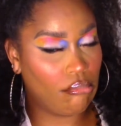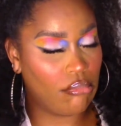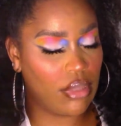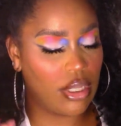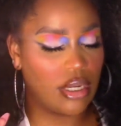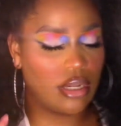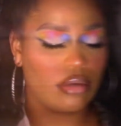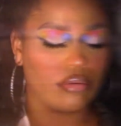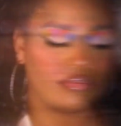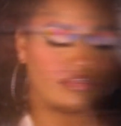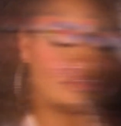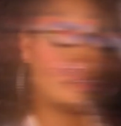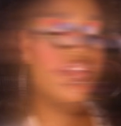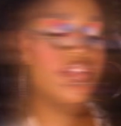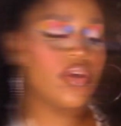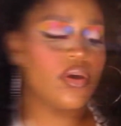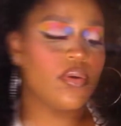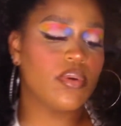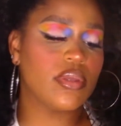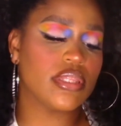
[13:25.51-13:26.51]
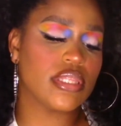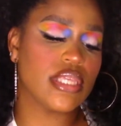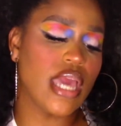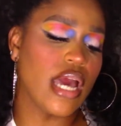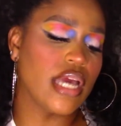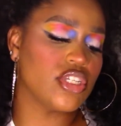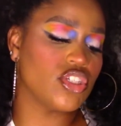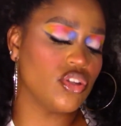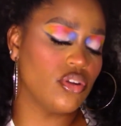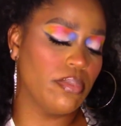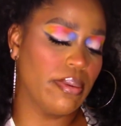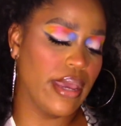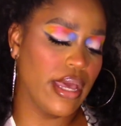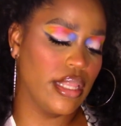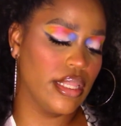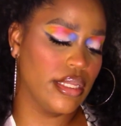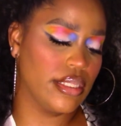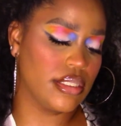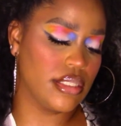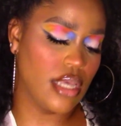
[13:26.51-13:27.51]
You know. So with the eyeshadow
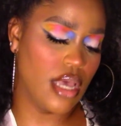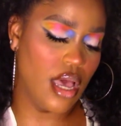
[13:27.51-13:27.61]
palettes,